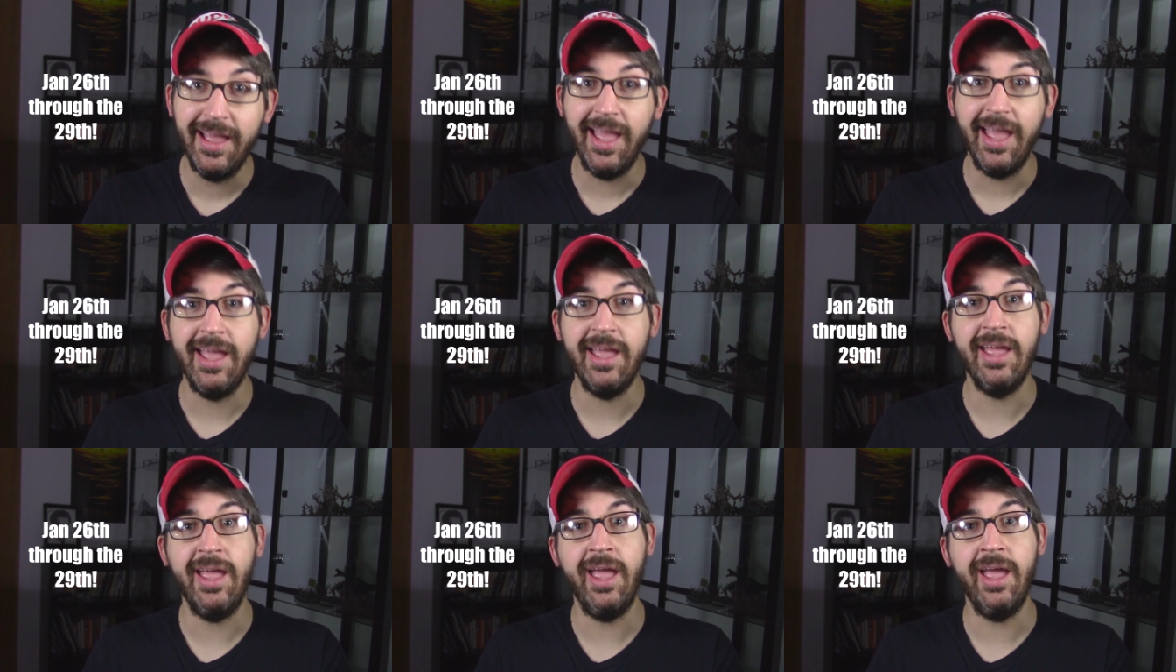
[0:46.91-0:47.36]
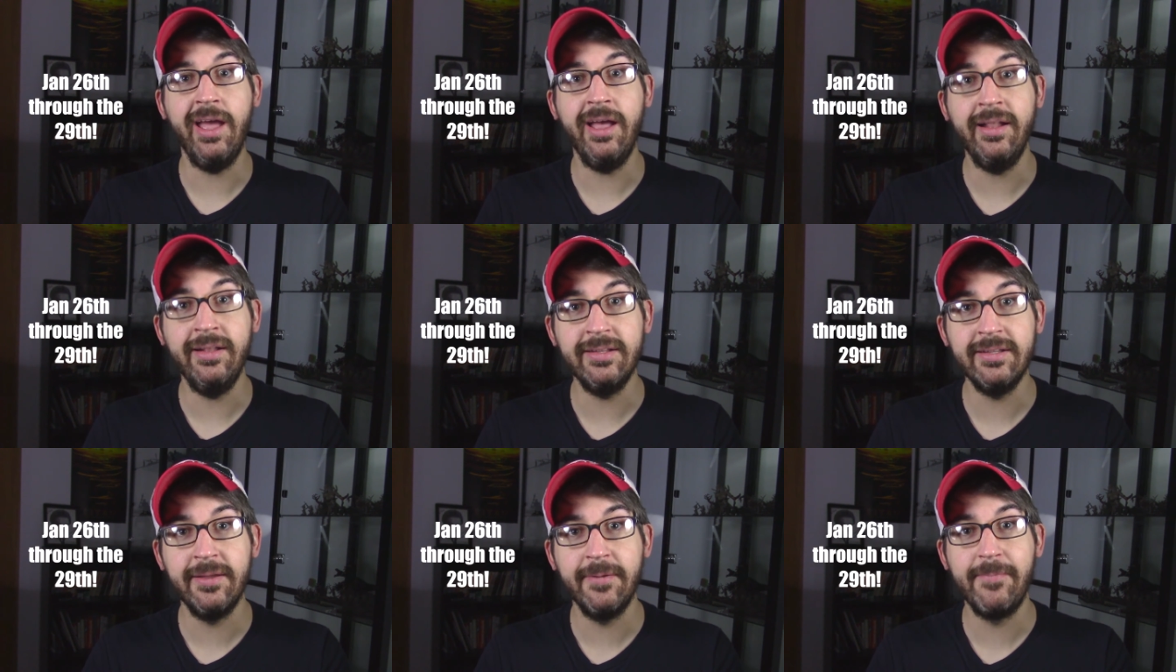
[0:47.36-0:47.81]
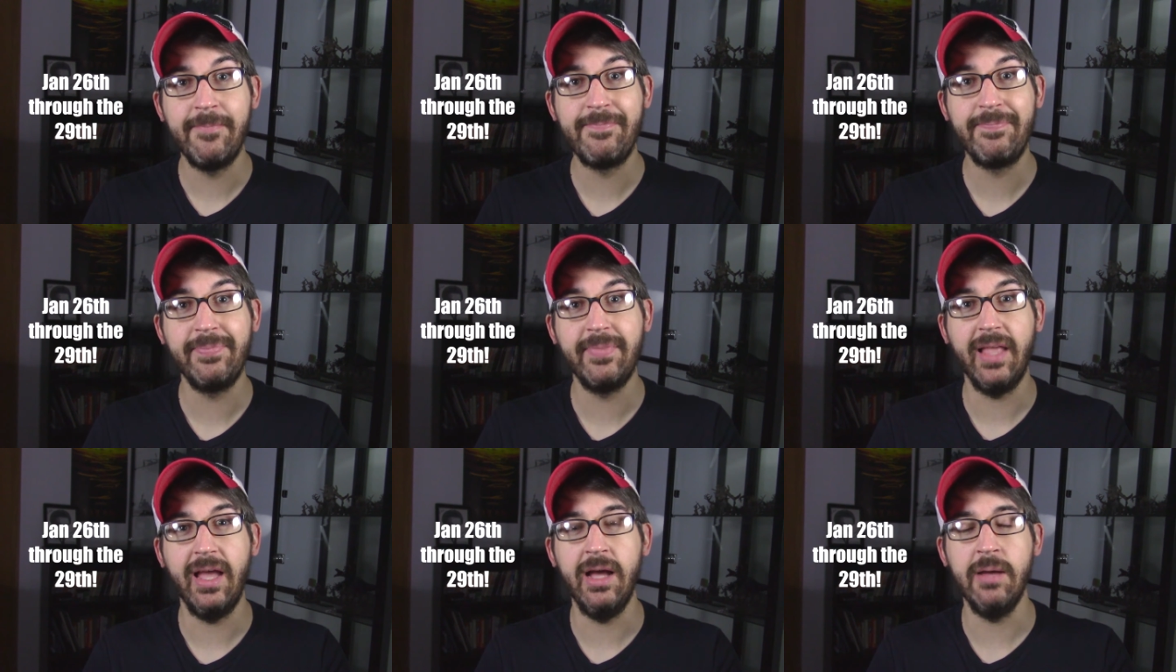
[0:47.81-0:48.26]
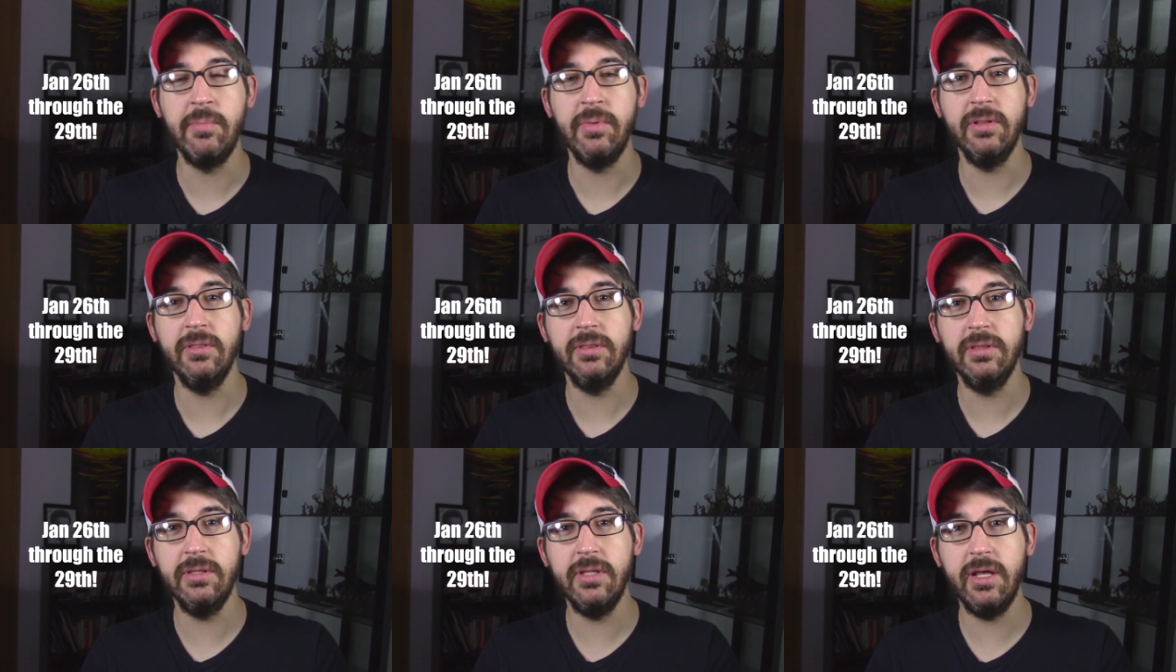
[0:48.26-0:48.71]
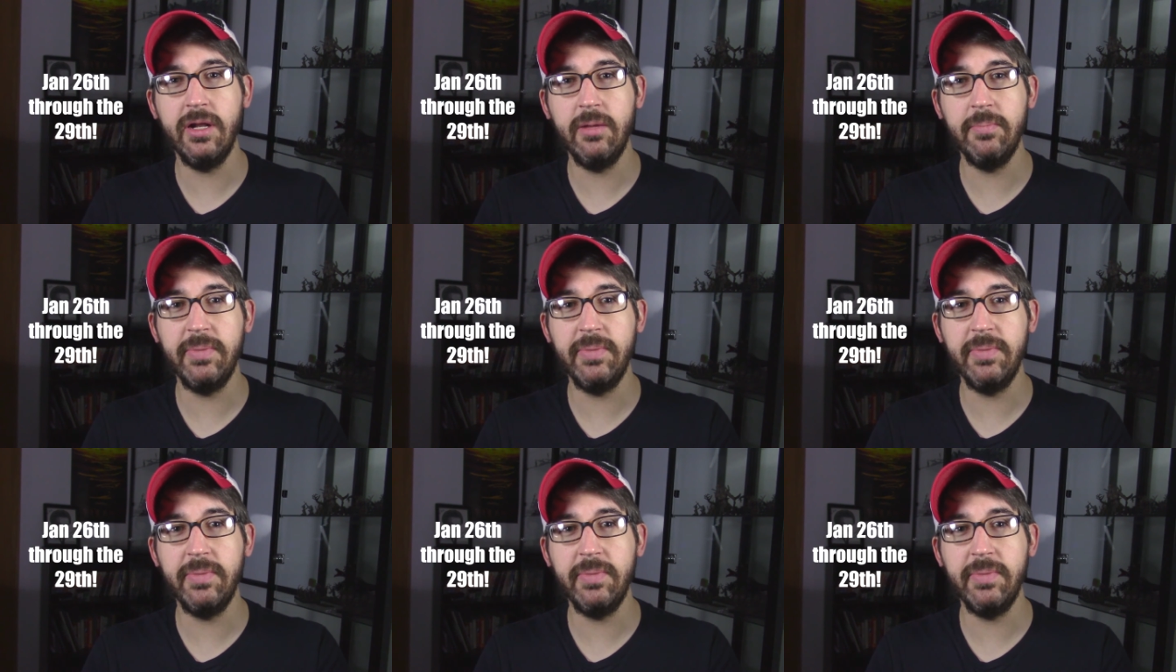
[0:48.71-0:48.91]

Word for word: And I'm a little